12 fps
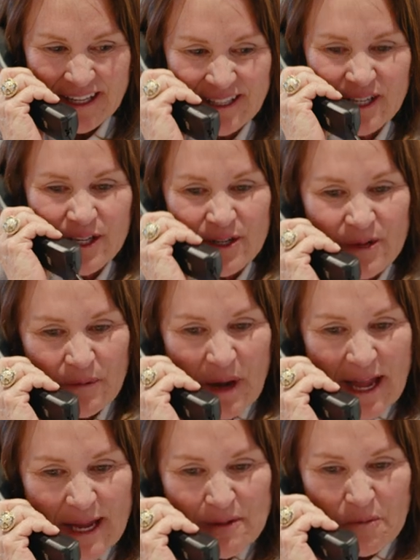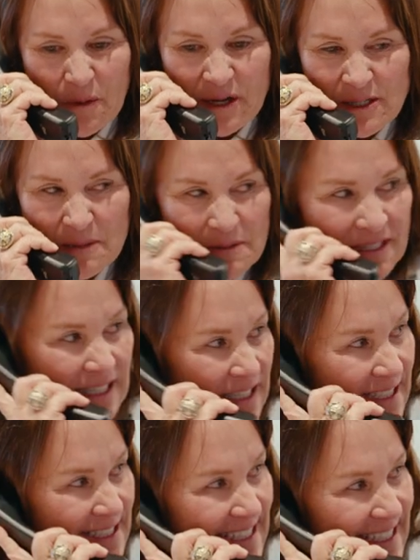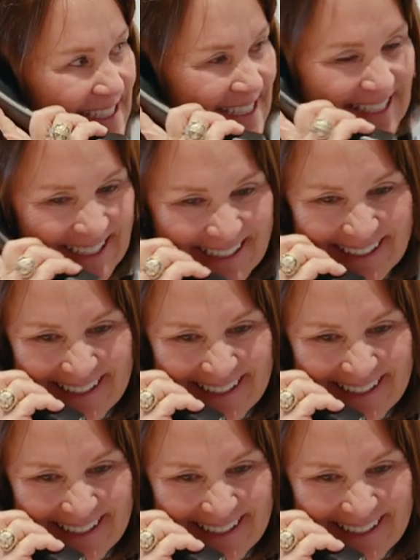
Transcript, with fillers: thank you. Hey, welcome to Tennessee.